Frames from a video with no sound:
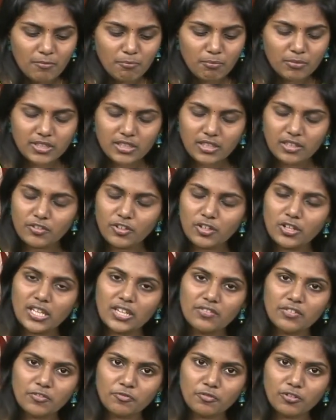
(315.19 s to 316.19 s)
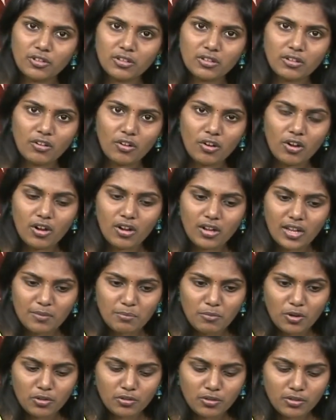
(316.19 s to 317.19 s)
But then if you leave it for a long
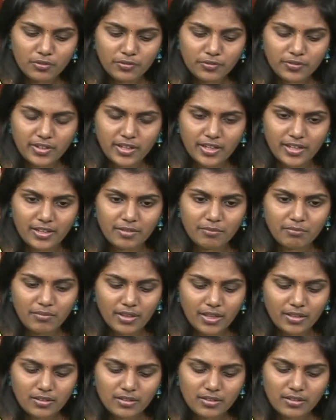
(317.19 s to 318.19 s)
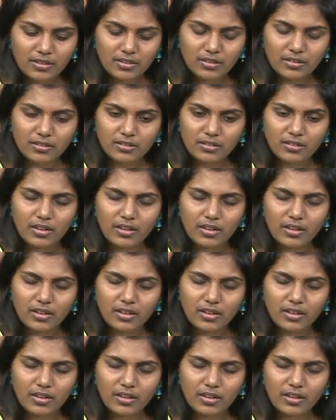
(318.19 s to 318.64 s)
amount of time, then it will